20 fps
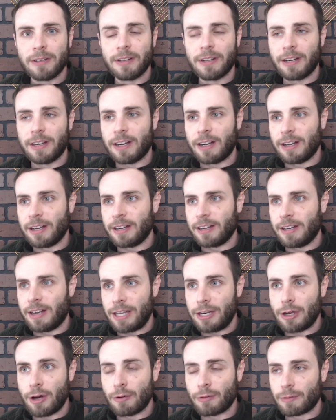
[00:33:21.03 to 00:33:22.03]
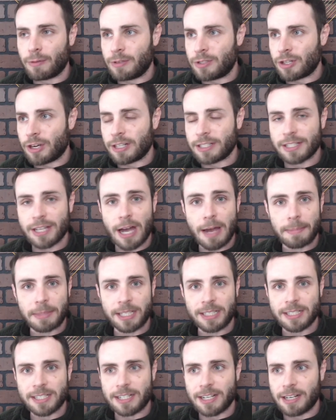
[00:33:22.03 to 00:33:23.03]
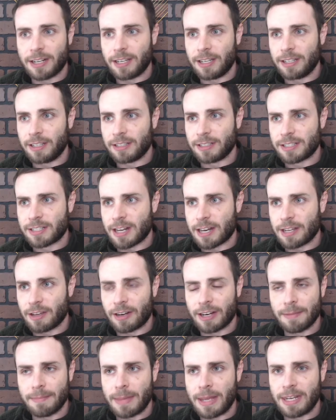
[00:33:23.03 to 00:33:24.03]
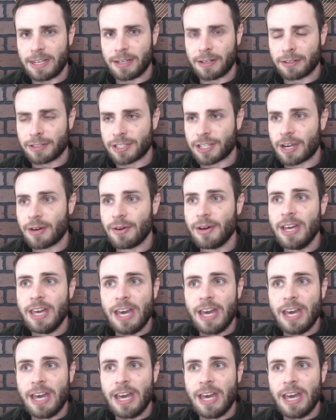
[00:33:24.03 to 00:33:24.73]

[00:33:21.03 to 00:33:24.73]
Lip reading: I know Johns Hopkins did a study on it many years ago.